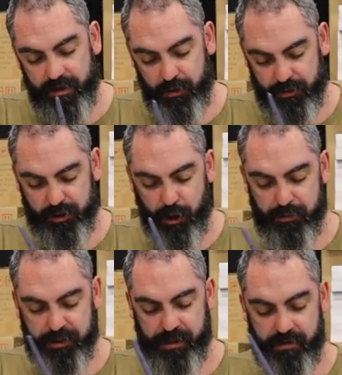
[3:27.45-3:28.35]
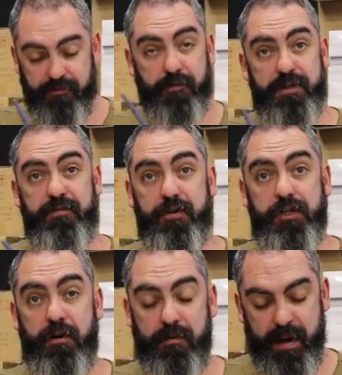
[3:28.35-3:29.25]
your sculpture for its first
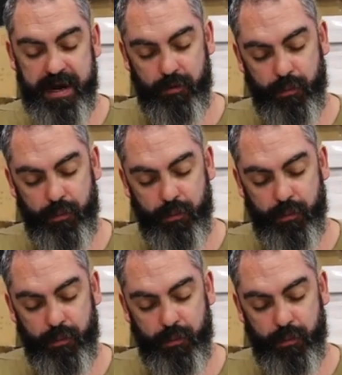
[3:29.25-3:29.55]
coat of paint,